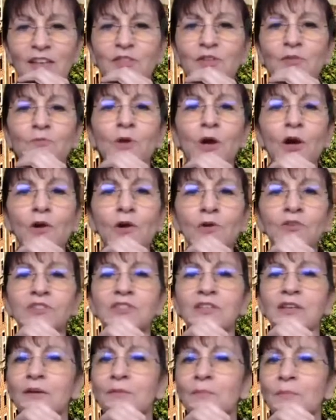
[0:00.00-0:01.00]
The
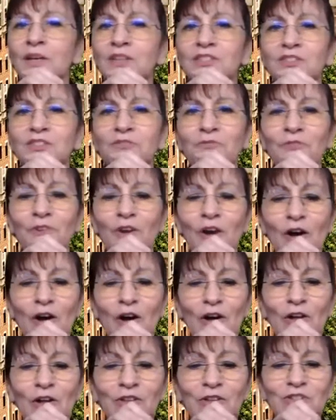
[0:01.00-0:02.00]
Rhodes Must
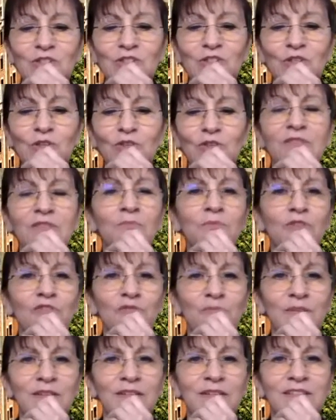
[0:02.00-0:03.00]
Fall student
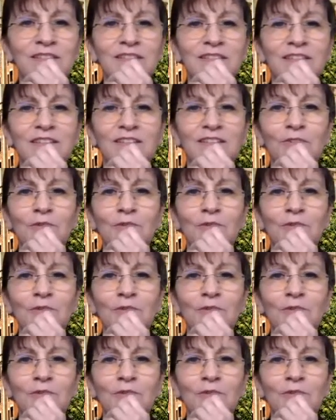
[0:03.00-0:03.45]
movement